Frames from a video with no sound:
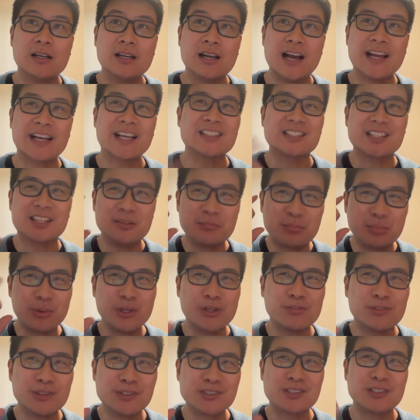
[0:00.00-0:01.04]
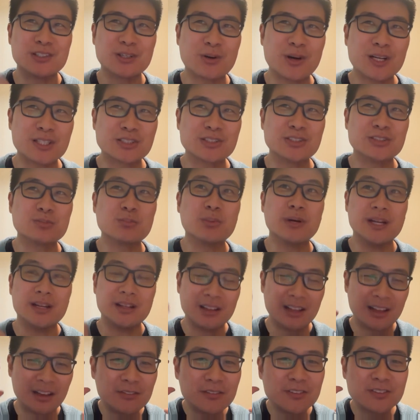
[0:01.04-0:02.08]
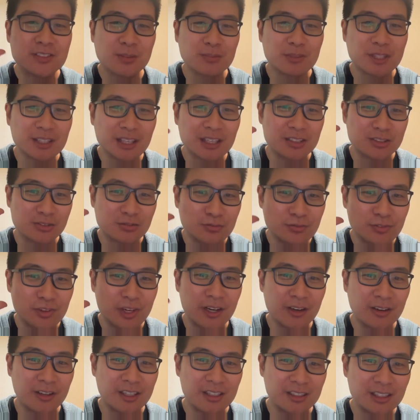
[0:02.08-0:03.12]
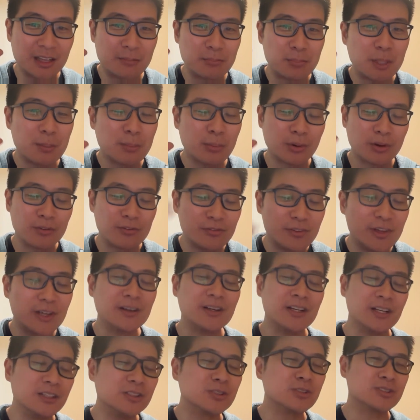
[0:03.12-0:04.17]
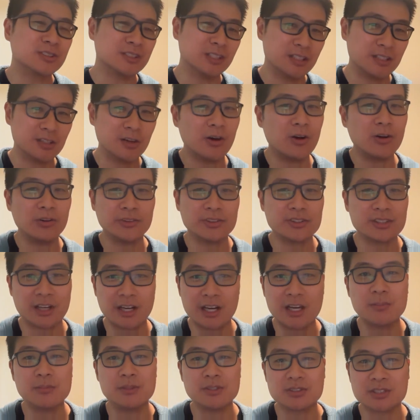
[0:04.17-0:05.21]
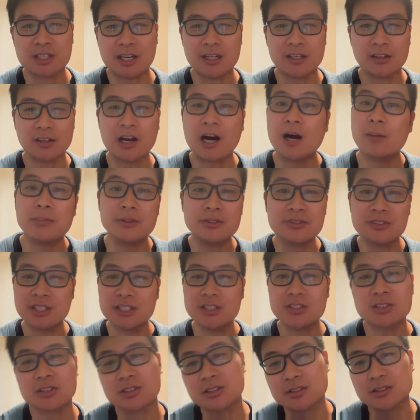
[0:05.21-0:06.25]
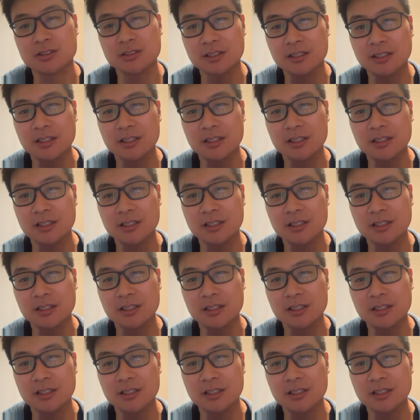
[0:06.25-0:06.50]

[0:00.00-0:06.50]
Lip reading: guess I didn't brief this in the questions, but something that is very that people are very interested in all the time is kind of compensation,